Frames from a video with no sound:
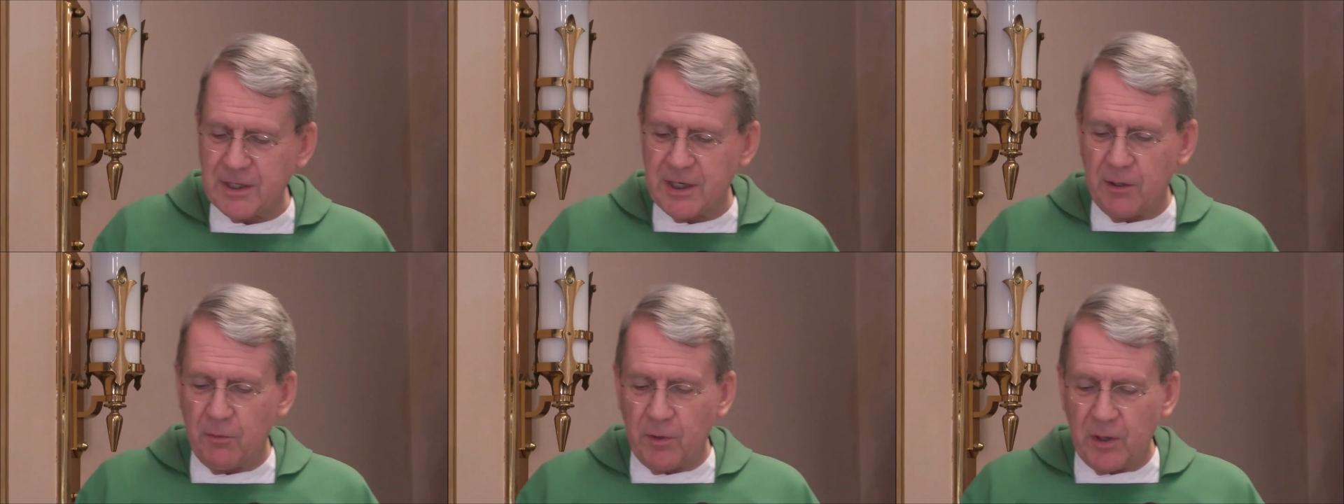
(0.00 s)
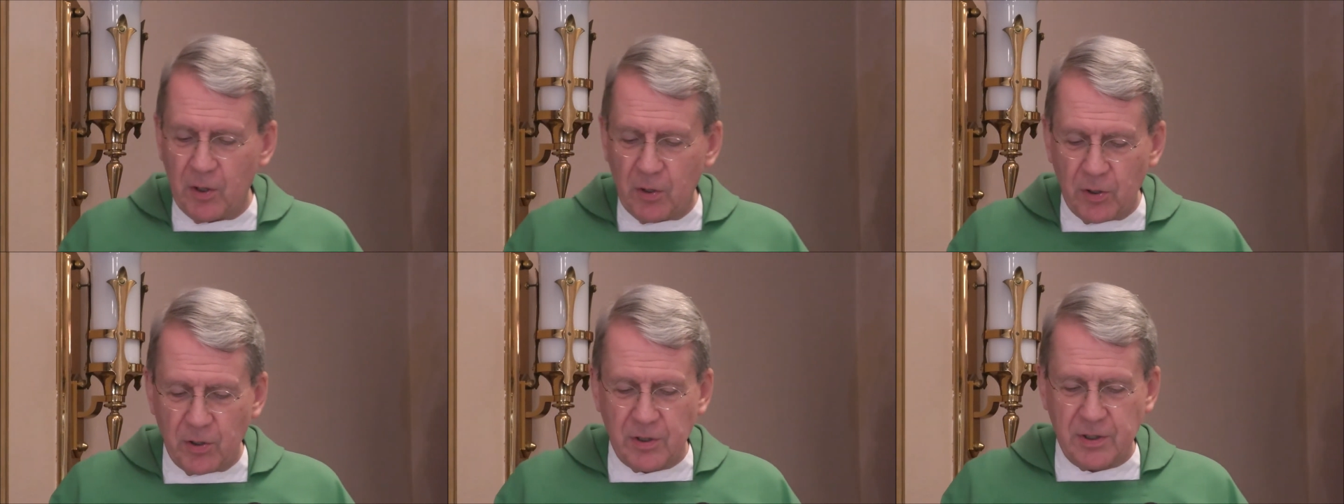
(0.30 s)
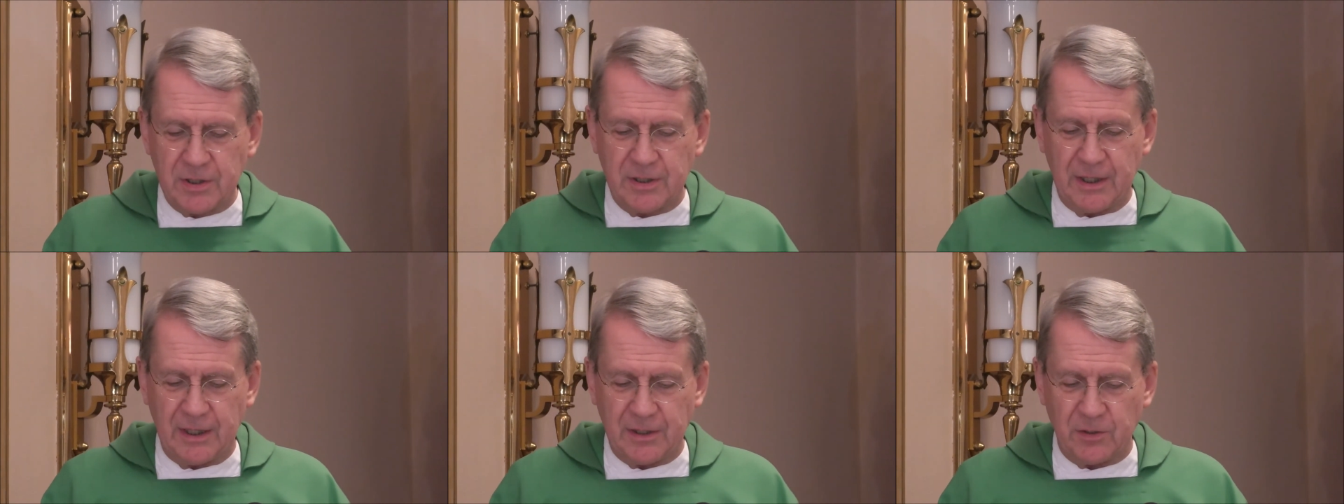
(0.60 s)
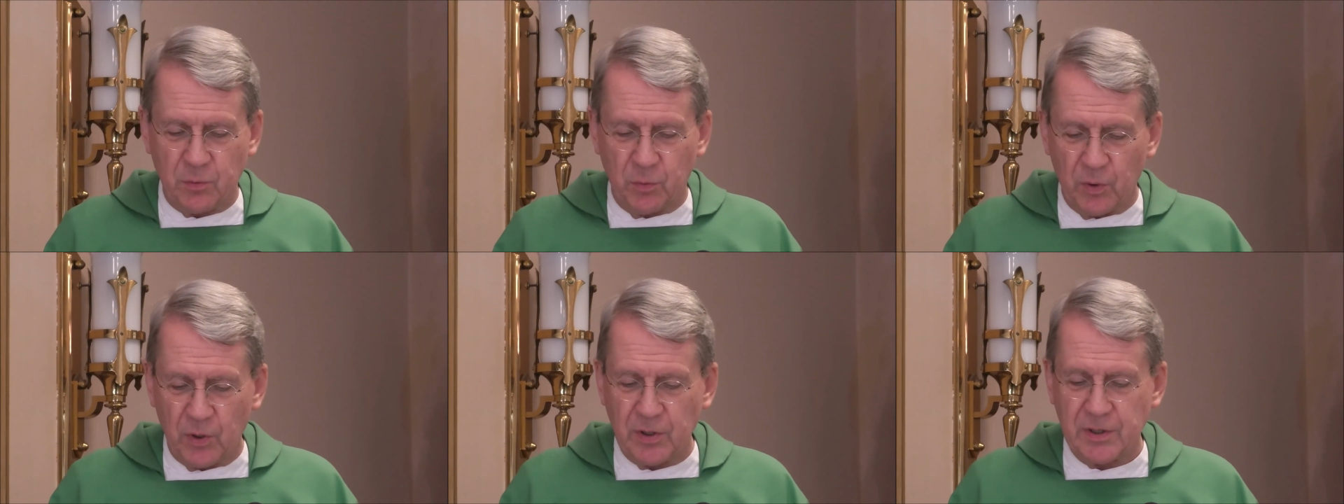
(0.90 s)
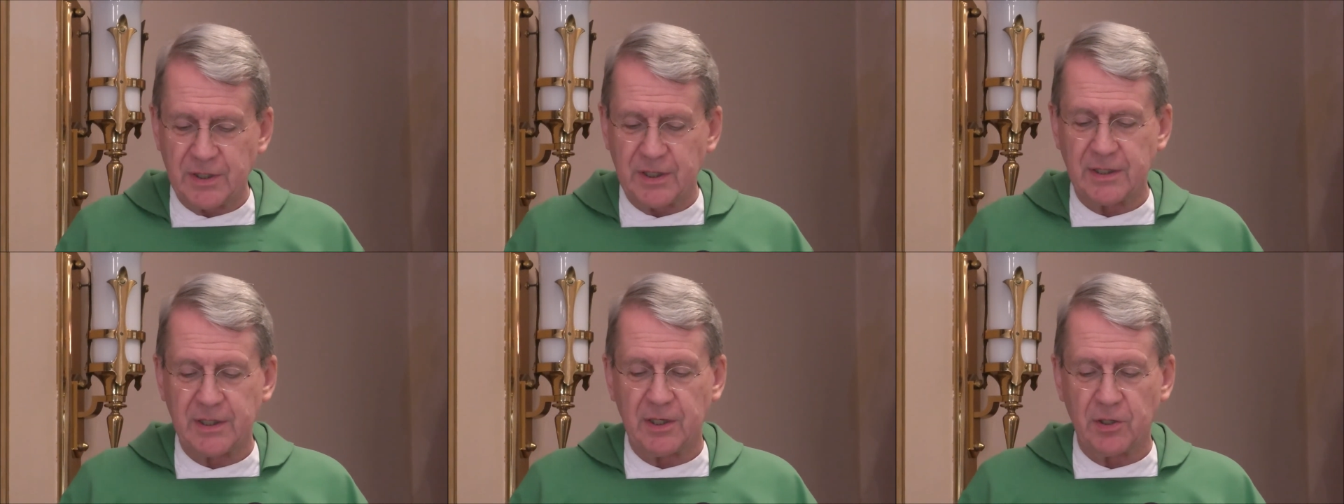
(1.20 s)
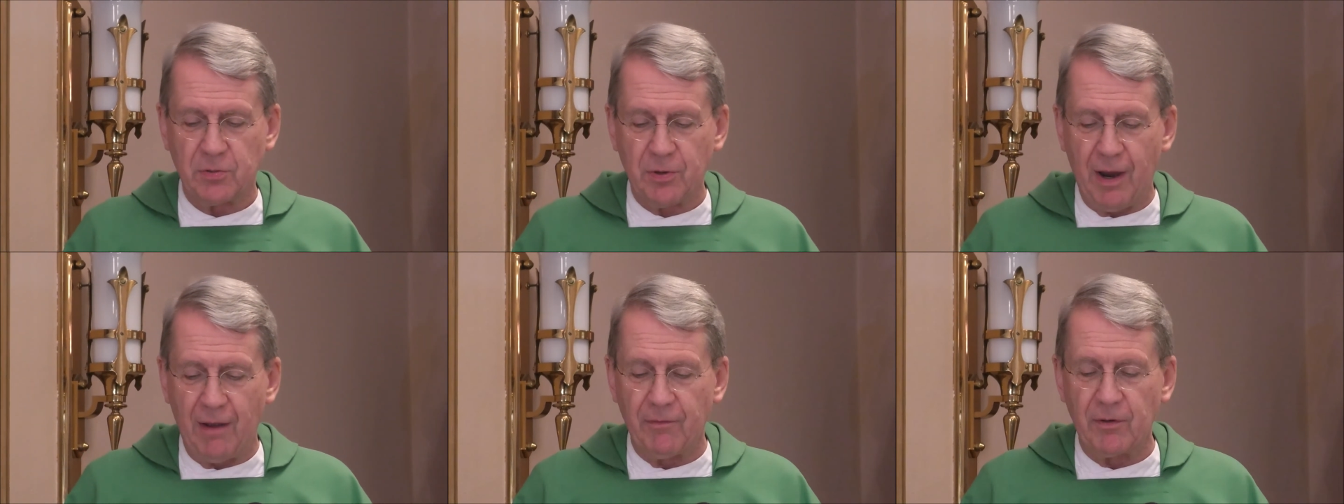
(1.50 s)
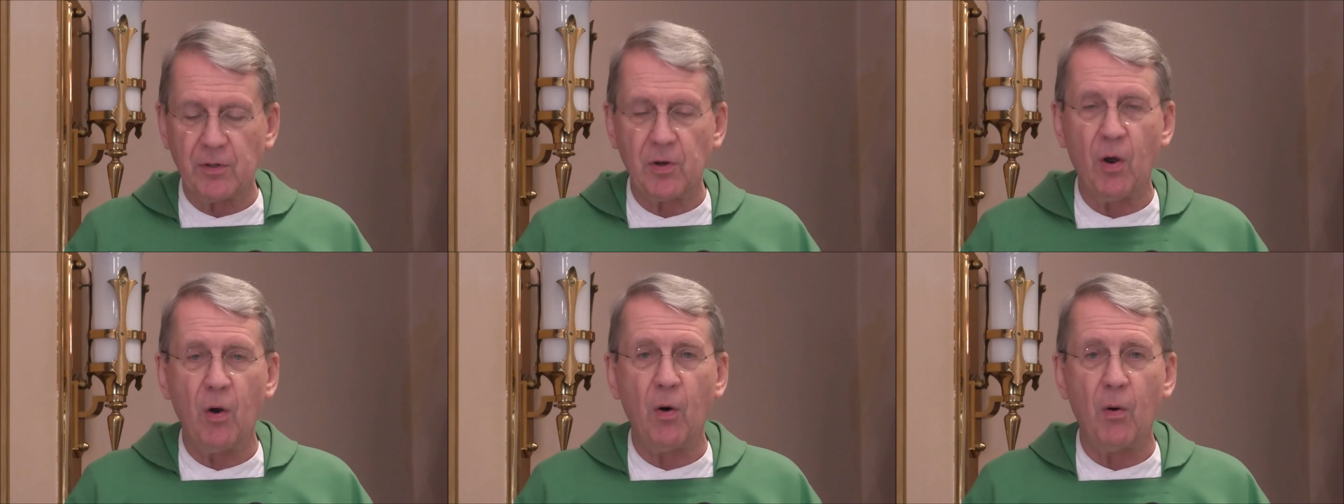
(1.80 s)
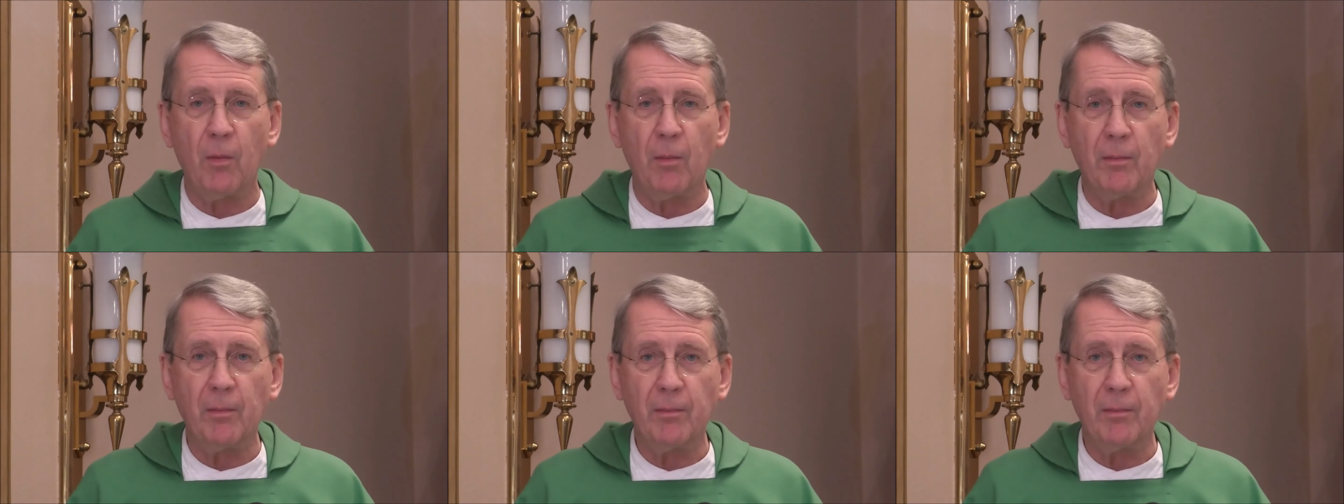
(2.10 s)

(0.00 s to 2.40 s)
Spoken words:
he rehearsed these words as he traveled home.